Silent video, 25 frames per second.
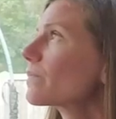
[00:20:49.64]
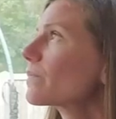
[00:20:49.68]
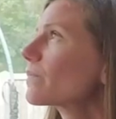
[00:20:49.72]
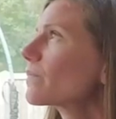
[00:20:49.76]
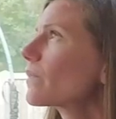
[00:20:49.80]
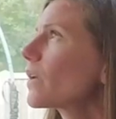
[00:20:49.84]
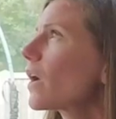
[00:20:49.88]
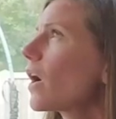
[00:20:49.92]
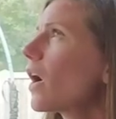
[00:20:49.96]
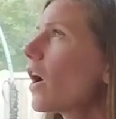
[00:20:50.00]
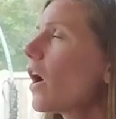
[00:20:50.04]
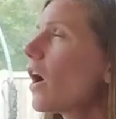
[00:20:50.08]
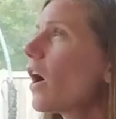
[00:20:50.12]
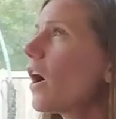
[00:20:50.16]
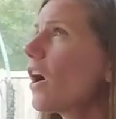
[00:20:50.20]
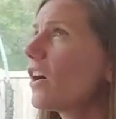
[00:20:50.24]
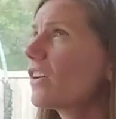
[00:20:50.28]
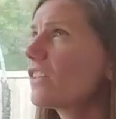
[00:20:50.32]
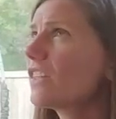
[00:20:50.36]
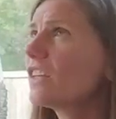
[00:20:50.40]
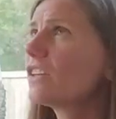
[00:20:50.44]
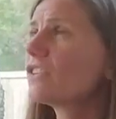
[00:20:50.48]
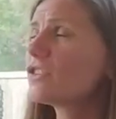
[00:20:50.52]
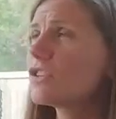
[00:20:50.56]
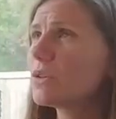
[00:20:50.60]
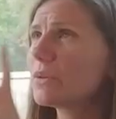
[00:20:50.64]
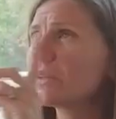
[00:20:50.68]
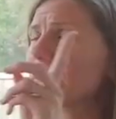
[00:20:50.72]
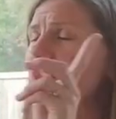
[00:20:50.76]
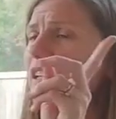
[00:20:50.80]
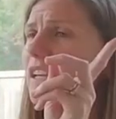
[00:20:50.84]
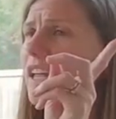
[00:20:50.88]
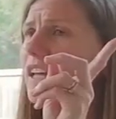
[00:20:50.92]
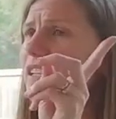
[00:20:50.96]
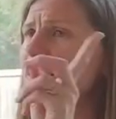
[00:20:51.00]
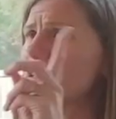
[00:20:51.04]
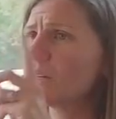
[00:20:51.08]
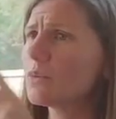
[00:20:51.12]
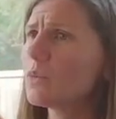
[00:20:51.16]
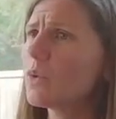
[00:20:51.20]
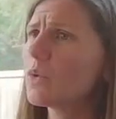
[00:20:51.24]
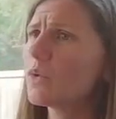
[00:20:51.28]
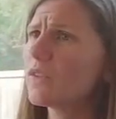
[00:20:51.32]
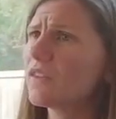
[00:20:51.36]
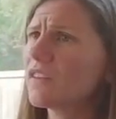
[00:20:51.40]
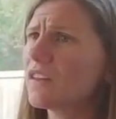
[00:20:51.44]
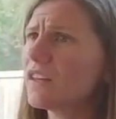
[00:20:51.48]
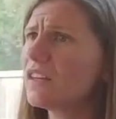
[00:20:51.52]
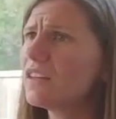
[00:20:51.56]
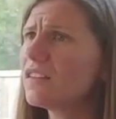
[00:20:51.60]
I think doing the cladding
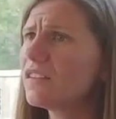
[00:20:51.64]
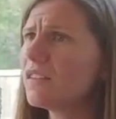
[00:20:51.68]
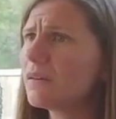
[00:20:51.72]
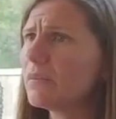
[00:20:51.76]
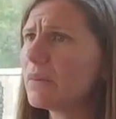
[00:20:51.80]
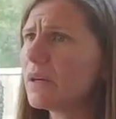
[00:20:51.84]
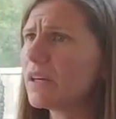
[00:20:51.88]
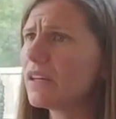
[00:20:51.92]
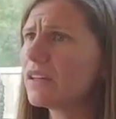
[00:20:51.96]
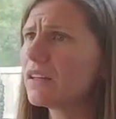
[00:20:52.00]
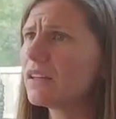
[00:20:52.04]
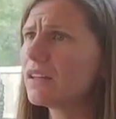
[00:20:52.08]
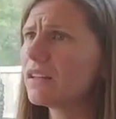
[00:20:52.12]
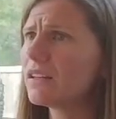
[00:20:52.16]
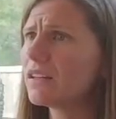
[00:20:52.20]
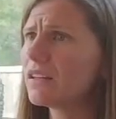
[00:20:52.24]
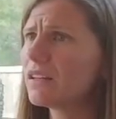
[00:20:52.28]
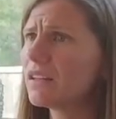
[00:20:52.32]
was the easy bit.